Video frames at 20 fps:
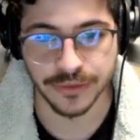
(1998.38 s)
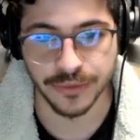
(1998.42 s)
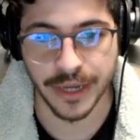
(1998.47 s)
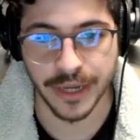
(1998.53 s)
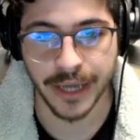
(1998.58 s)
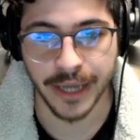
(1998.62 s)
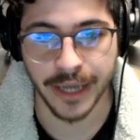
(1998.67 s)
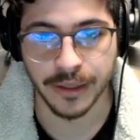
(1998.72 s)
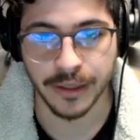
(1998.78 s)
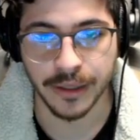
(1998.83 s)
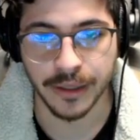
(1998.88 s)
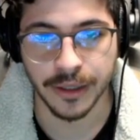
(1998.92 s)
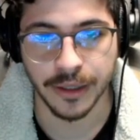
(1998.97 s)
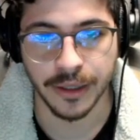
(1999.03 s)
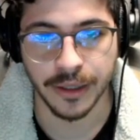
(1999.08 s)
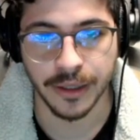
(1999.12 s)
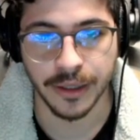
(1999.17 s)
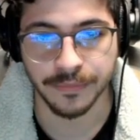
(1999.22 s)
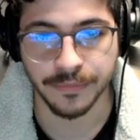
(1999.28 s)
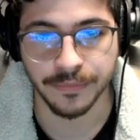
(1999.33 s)
right?
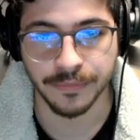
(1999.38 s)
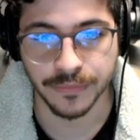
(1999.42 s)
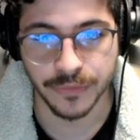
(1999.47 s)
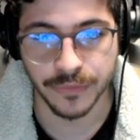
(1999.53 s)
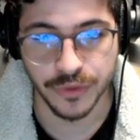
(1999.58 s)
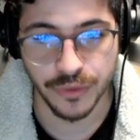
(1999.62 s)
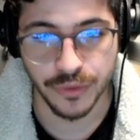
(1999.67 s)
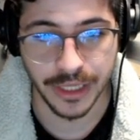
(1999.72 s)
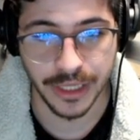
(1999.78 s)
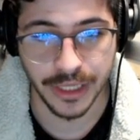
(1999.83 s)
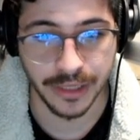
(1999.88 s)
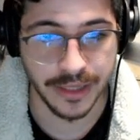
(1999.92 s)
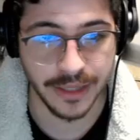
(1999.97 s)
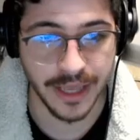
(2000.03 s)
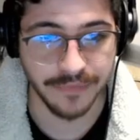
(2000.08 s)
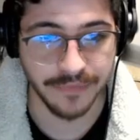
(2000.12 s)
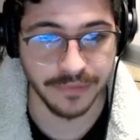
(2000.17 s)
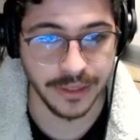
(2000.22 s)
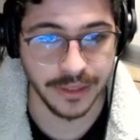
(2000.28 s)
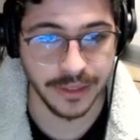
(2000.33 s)
You can
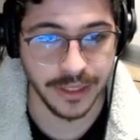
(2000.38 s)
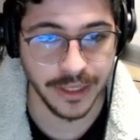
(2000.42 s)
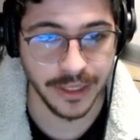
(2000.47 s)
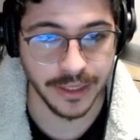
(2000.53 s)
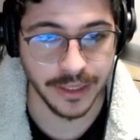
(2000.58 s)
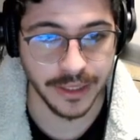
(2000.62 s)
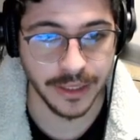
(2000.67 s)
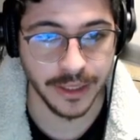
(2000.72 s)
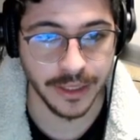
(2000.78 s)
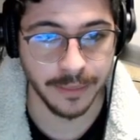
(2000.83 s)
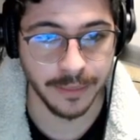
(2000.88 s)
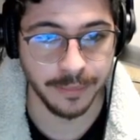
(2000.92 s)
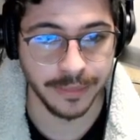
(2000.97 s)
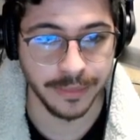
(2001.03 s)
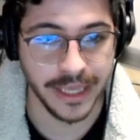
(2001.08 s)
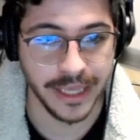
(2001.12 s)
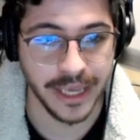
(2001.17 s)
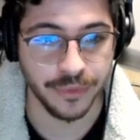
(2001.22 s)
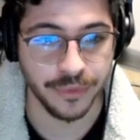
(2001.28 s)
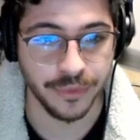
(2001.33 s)
definitely
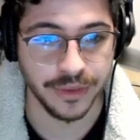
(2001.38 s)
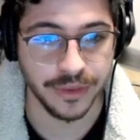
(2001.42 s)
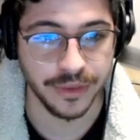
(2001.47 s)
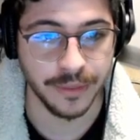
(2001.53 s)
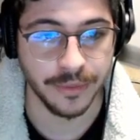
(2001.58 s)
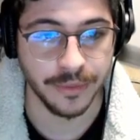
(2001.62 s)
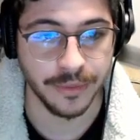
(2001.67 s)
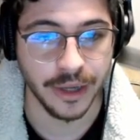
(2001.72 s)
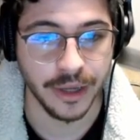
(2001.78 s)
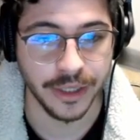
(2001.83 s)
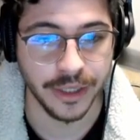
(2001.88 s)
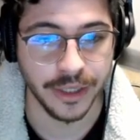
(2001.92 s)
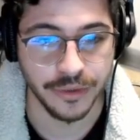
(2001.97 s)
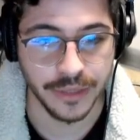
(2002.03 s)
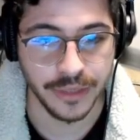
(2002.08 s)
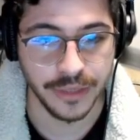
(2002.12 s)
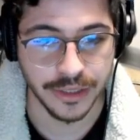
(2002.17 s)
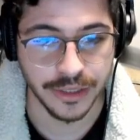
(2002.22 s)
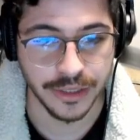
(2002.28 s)
play with them around and you can